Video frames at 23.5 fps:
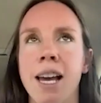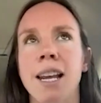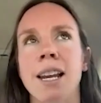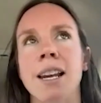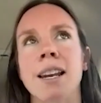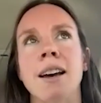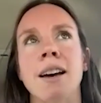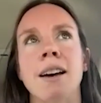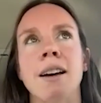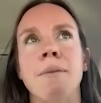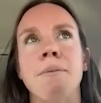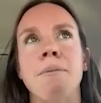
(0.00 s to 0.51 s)
And
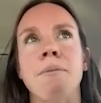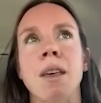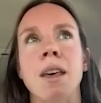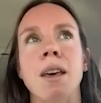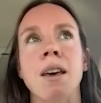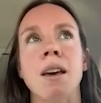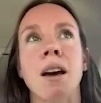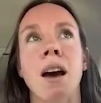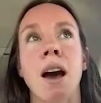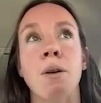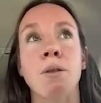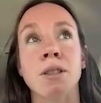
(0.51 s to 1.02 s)

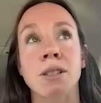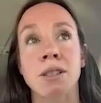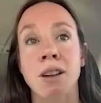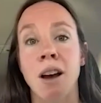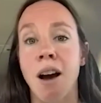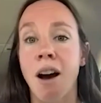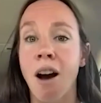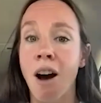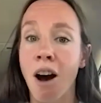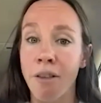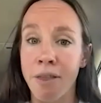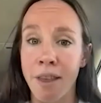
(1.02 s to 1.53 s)
I was
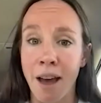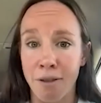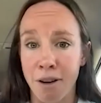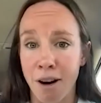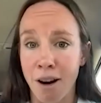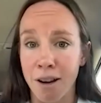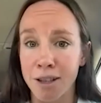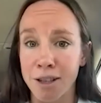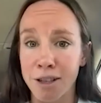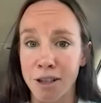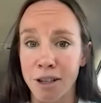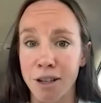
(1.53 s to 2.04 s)
not on that
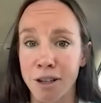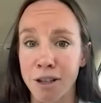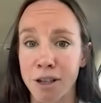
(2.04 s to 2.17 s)
roster.